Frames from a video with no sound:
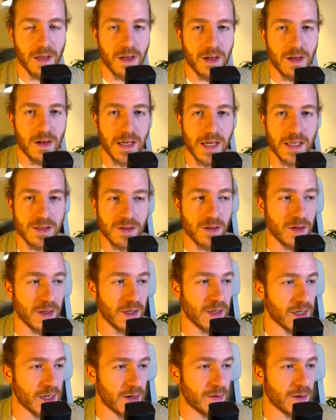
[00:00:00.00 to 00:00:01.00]
Okay, so
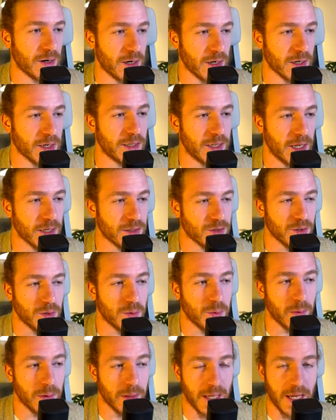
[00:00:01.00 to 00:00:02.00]
in our
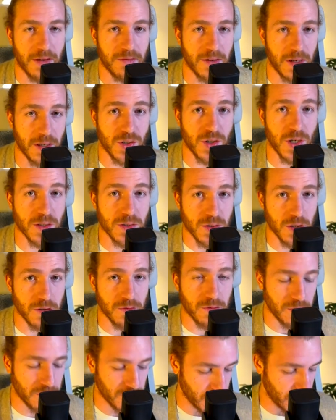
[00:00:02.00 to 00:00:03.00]
architecture, we will have a Gen
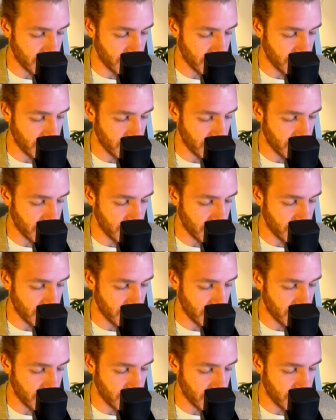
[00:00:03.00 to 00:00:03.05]
server for